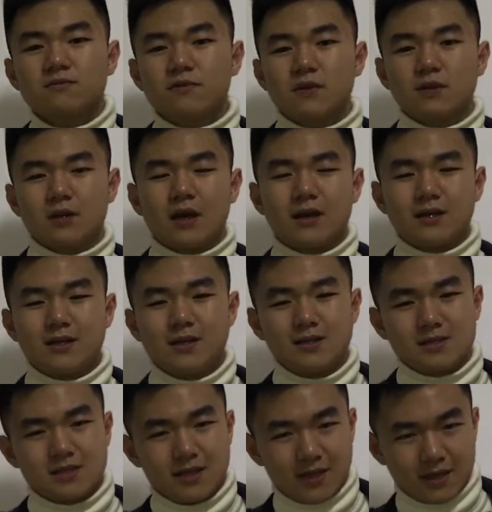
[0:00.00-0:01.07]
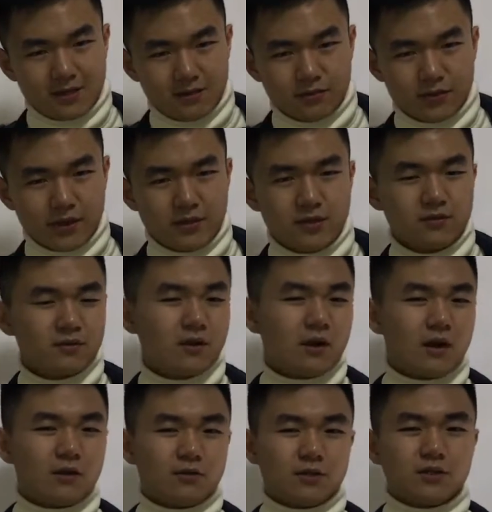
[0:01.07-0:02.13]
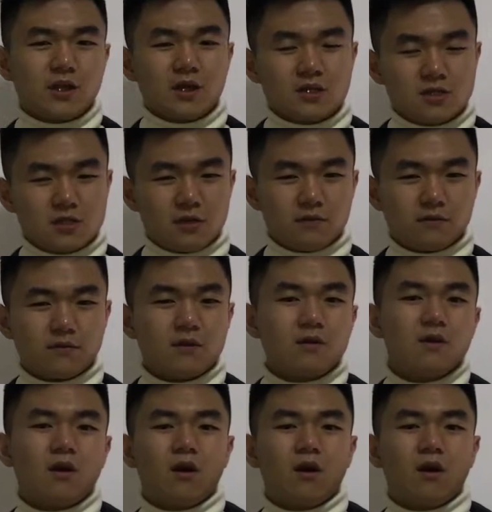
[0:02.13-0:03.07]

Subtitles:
photocatalytic reduction